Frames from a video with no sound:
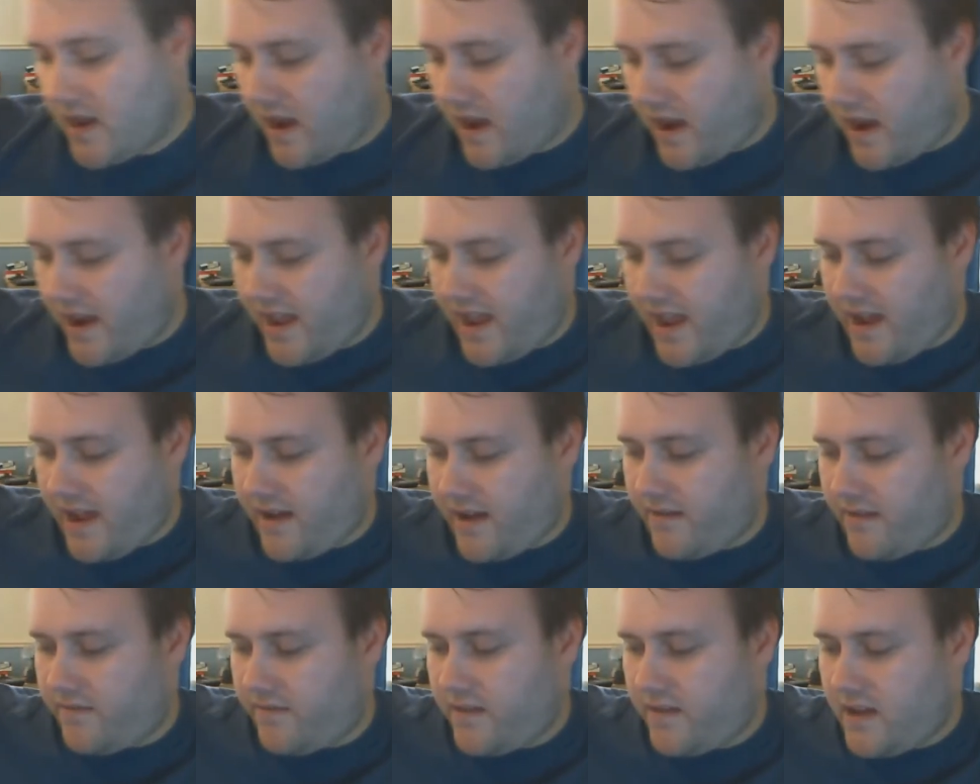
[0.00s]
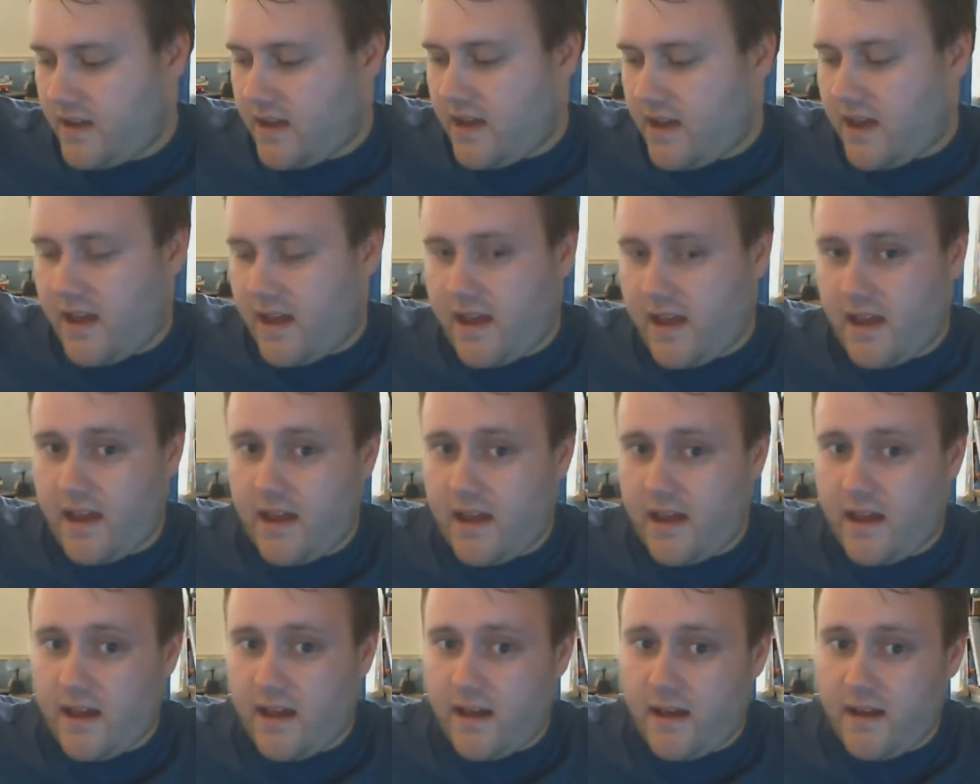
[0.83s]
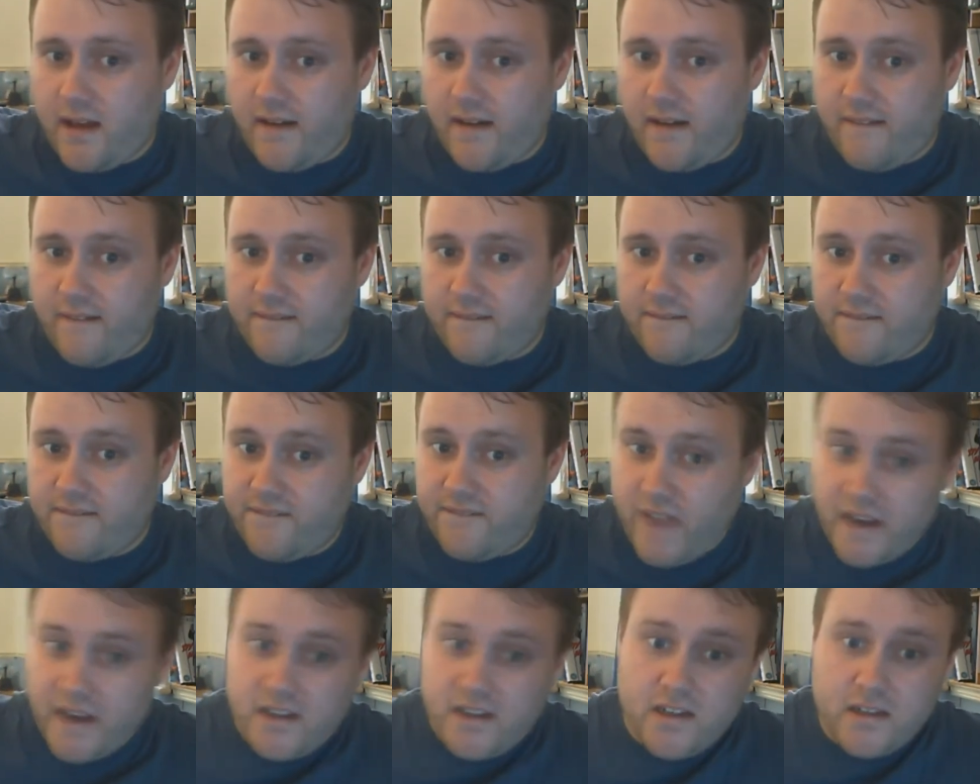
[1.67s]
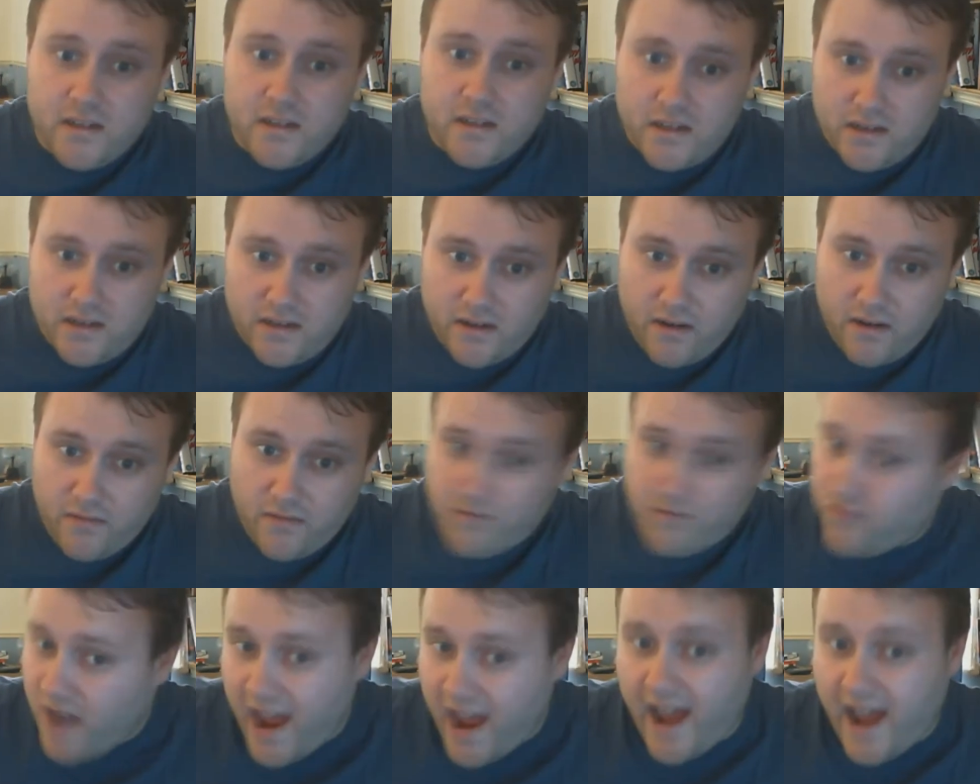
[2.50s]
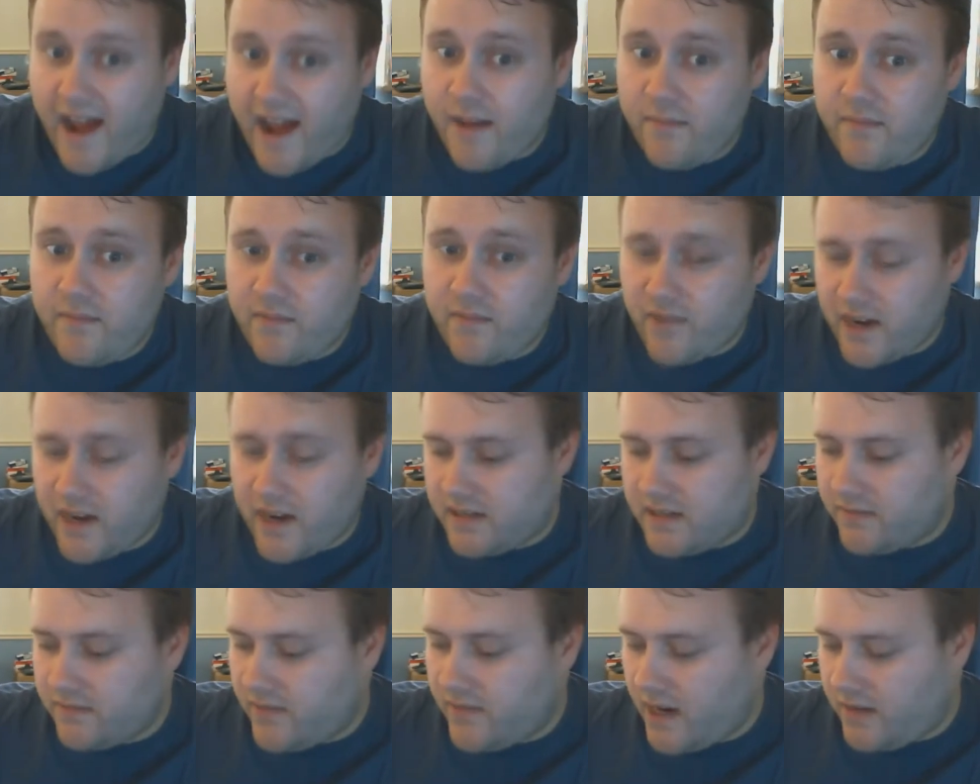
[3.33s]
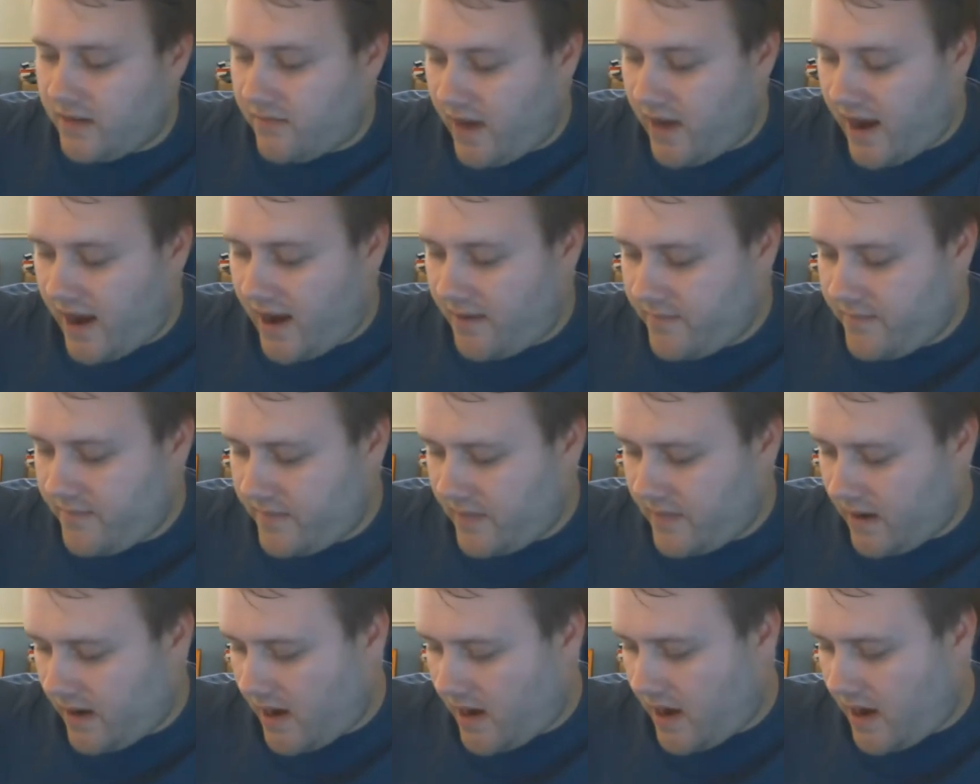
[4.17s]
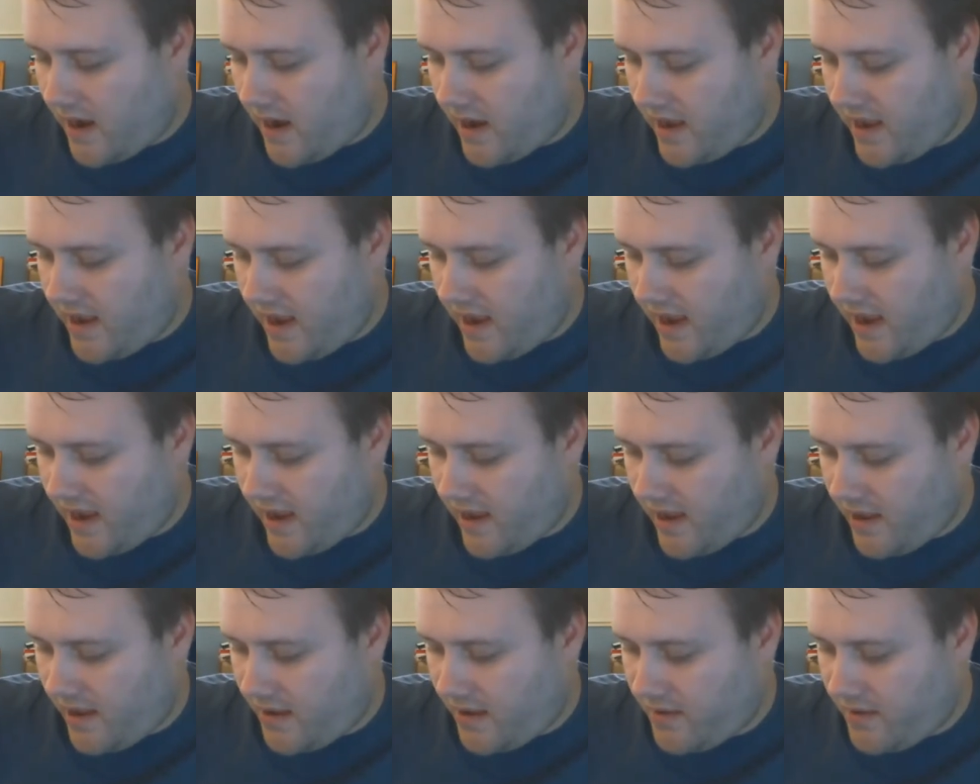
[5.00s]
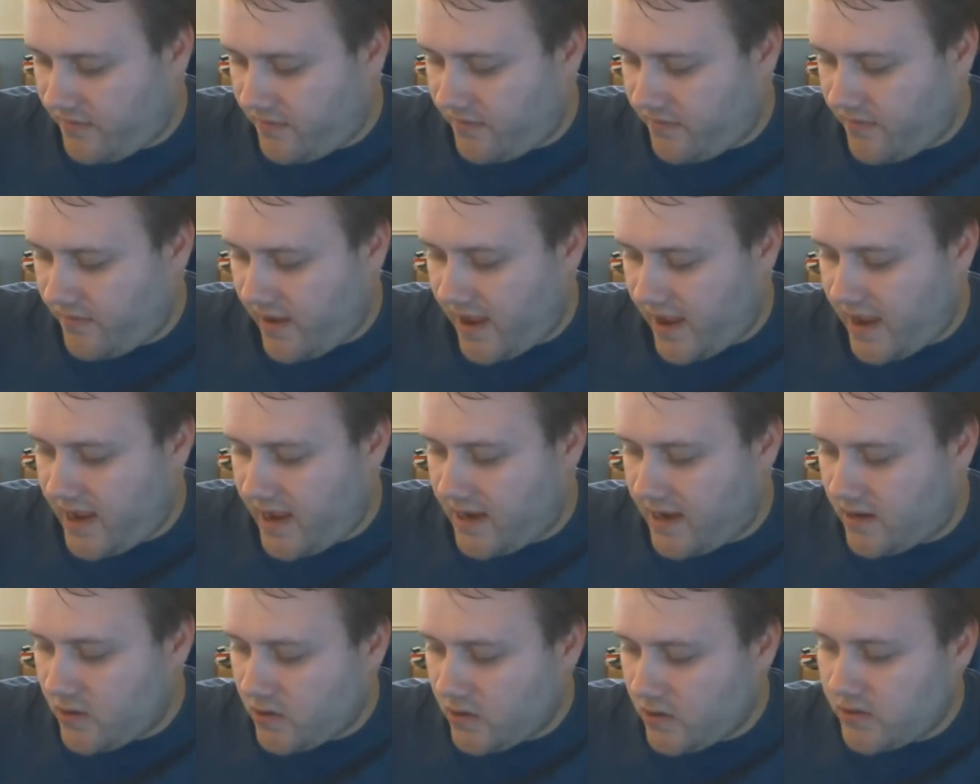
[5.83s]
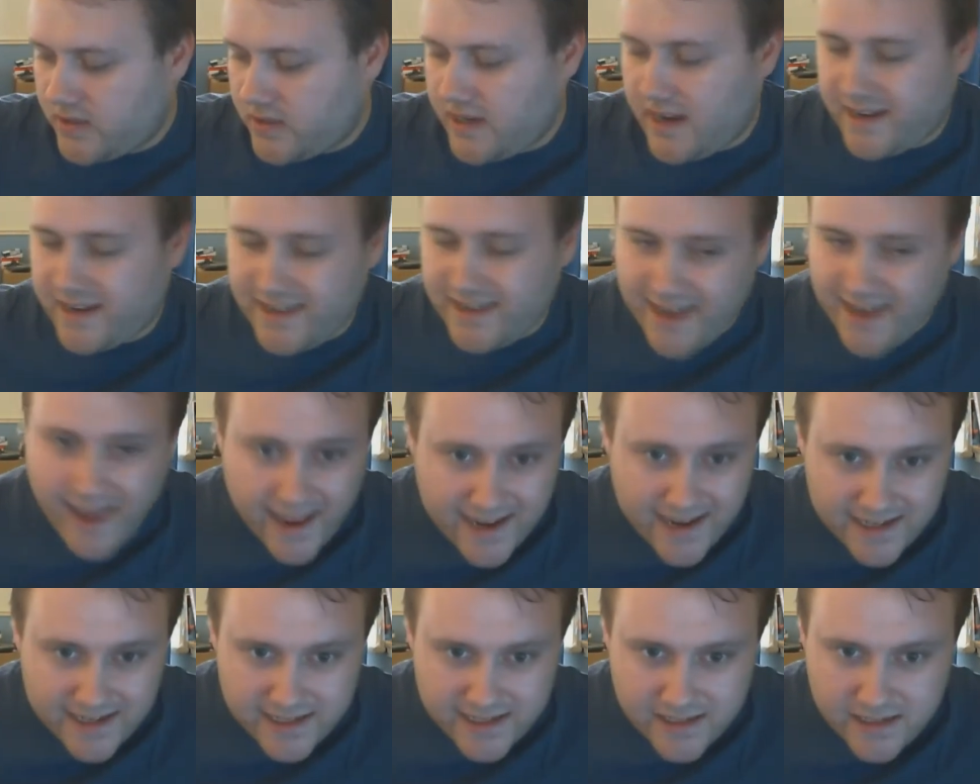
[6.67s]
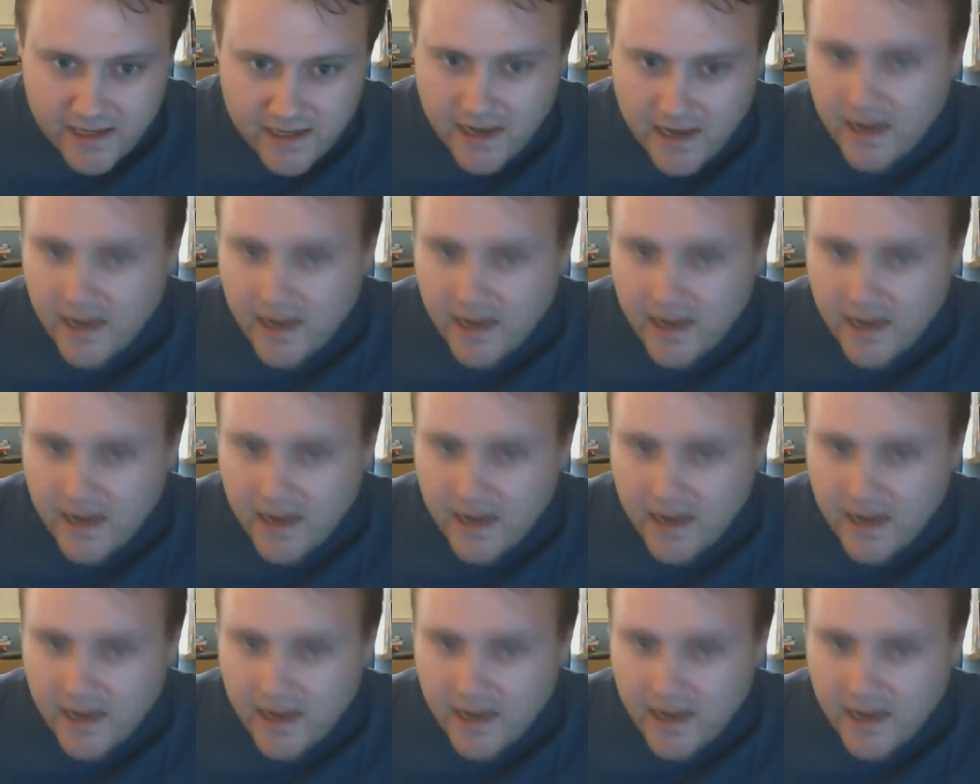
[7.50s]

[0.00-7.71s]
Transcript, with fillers: I have uh, Vengeance RAM, Racing Red RAM. I have a Corsair case.